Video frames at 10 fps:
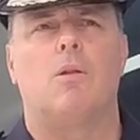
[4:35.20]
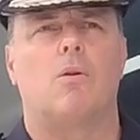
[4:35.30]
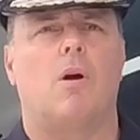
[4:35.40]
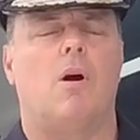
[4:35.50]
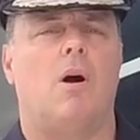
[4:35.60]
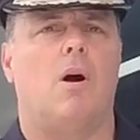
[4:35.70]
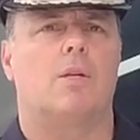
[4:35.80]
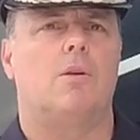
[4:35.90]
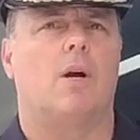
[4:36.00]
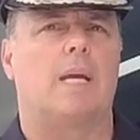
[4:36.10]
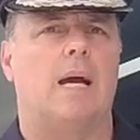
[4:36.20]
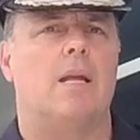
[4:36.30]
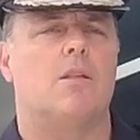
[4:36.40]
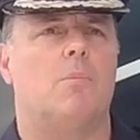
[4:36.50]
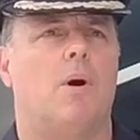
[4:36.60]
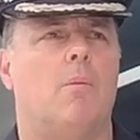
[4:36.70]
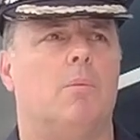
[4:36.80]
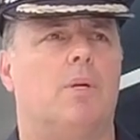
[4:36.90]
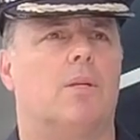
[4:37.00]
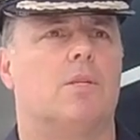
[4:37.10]
Look, I can't at the
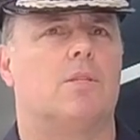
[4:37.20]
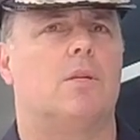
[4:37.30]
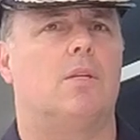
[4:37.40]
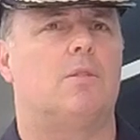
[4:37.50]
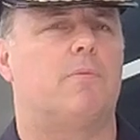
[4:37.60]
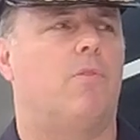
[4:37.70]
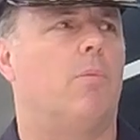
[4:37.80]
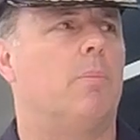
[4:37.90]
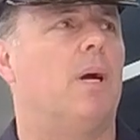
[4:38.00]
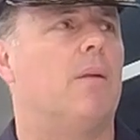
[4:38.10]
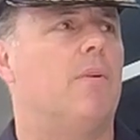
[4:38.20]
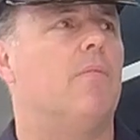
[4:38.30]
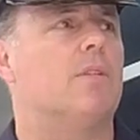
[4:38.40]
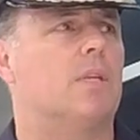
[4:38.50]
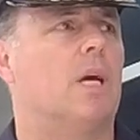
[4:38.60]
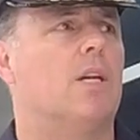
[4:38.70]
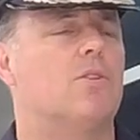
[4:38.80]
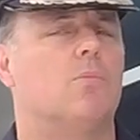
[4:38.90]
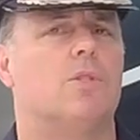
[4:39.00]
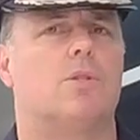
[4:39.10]
moment because it still is forming part of the
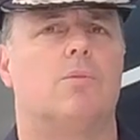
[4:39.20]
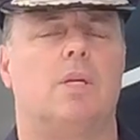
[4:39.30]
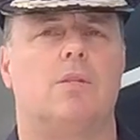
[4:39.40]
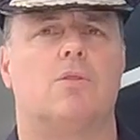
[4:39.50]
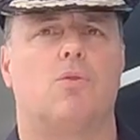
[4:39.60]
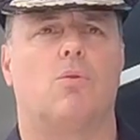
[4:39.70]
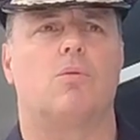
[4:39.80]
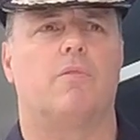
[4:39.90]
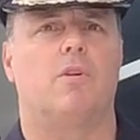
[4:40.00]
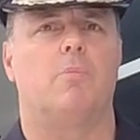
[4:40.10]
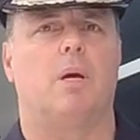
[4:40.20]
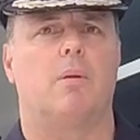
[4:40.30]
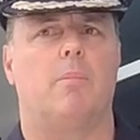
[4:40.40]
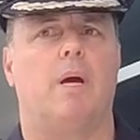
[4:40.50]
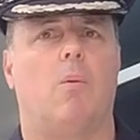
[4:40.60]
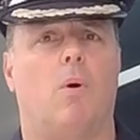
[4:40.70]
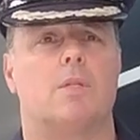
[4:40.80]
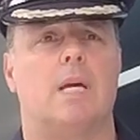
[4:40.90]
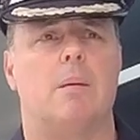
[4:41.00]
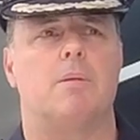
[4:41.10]
investigation. We're still needing to talk to a few people about
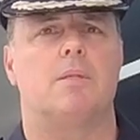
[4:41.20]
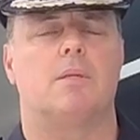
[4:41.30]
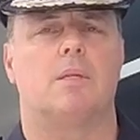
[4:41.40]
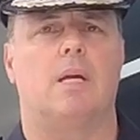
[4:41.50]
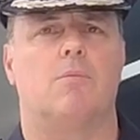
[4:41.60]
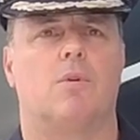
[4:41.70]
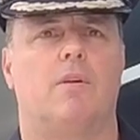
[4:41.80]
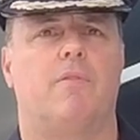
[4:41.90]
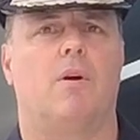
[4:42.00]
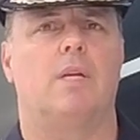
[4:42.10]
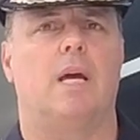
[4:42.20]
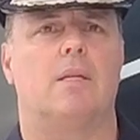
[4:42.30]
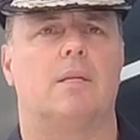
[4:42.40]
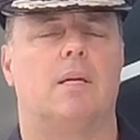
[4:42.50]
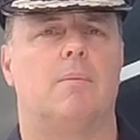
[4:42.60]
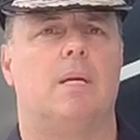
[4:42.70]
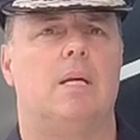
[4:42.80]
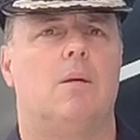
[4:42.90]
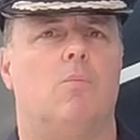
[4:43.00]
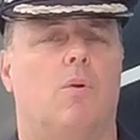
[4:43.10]
what's happened and really find out
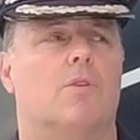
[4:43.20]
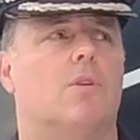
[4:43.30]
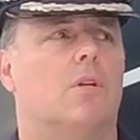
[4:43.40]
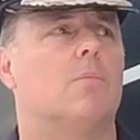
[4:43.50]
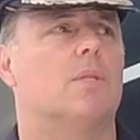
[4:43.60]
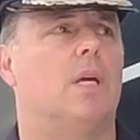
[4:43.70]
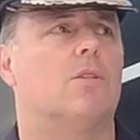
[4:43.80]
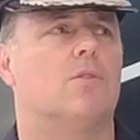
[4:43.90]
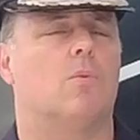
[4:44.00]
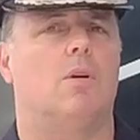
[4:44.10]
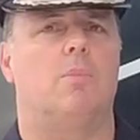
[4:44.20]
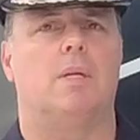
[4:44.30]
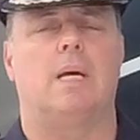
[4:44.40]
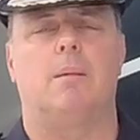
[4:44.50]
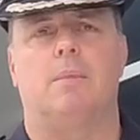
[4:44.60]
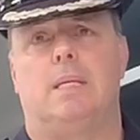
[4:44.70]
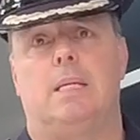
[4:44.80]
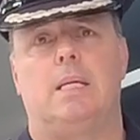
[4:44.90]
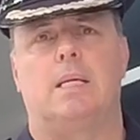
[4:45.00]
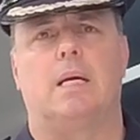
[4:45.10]
what the circumstances were, but in
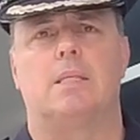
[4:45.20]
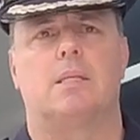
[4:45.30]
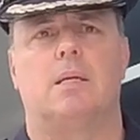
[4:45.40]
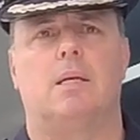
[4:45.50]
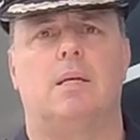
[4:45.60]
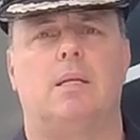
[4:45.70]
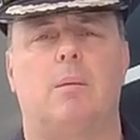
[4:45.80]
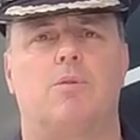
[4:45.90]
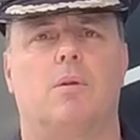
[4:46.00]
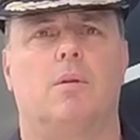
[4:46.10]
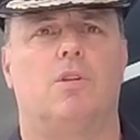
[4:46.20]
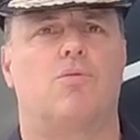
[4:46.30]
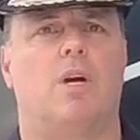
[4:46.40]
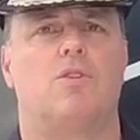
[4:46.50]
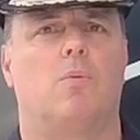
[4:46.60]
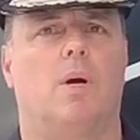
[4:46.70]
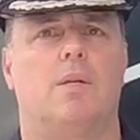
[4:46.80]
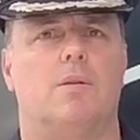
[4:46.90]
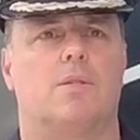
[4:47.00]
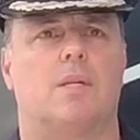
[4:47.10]
any case, an absolutely tragic way
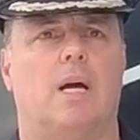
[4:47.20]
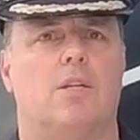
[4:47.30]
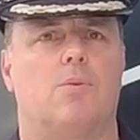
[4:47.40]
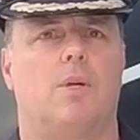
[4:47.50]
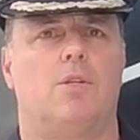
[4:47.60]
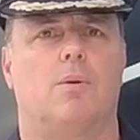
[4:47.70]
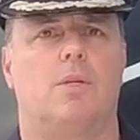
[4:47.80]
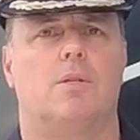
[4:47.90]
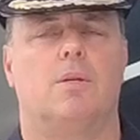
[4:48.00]
to start 2022.